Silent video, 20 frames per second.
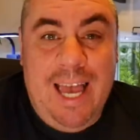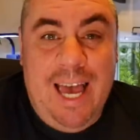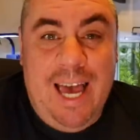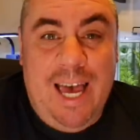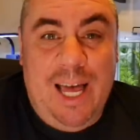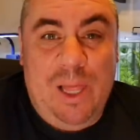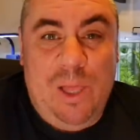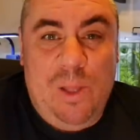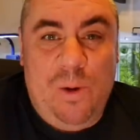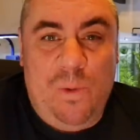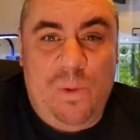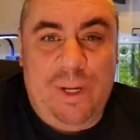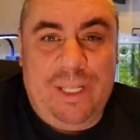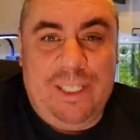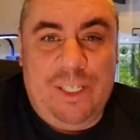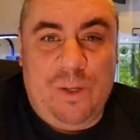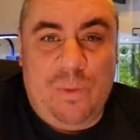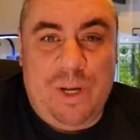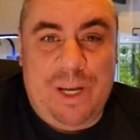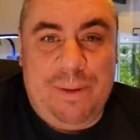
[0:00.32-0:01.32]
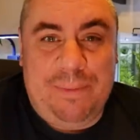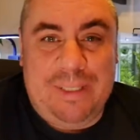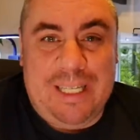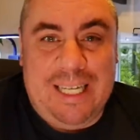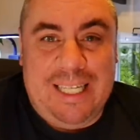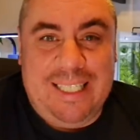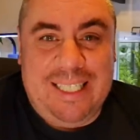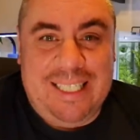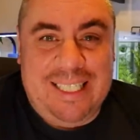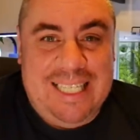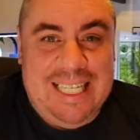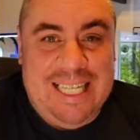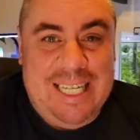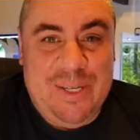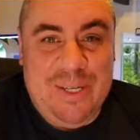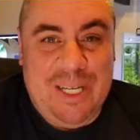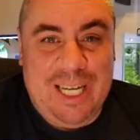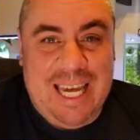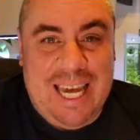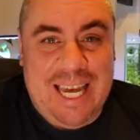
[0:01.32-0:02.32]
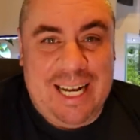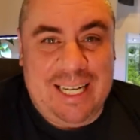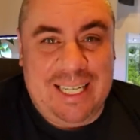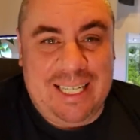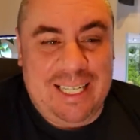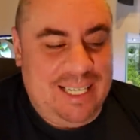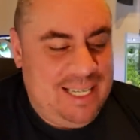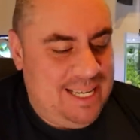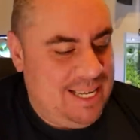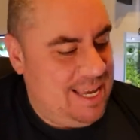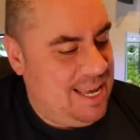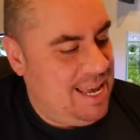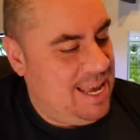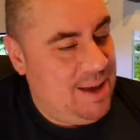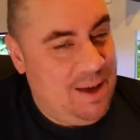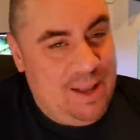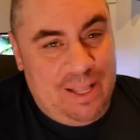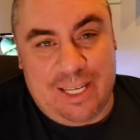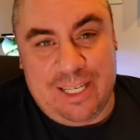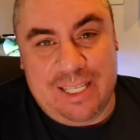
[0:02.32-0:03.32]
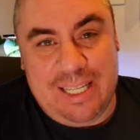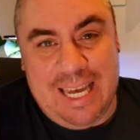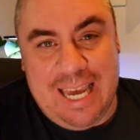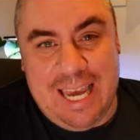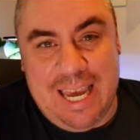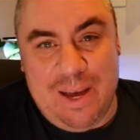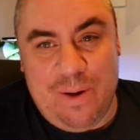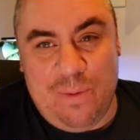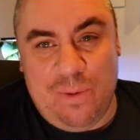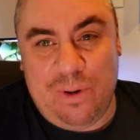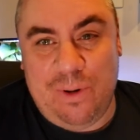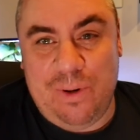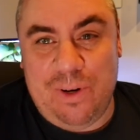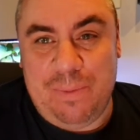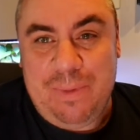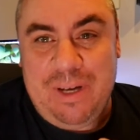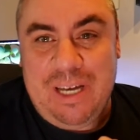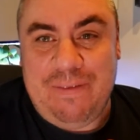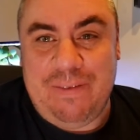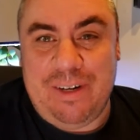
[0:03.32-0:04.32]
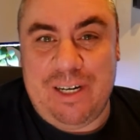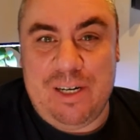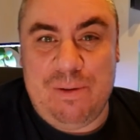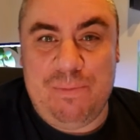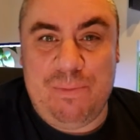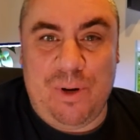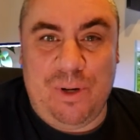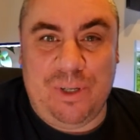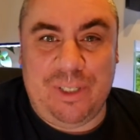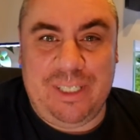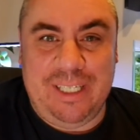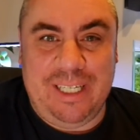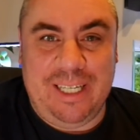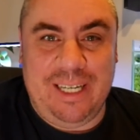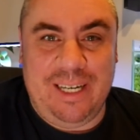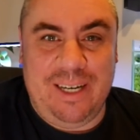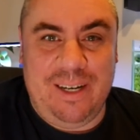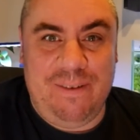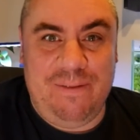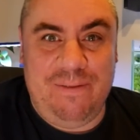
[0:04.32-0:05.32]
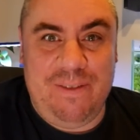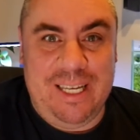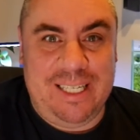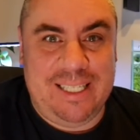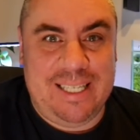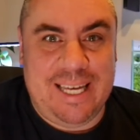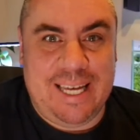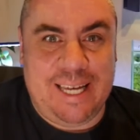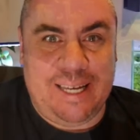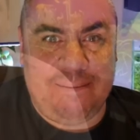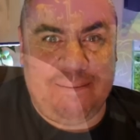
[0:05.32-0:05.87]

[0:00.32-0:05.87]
Hello interwebs, nice to see you again. Today we're doing a bit of an unboxing of this thing.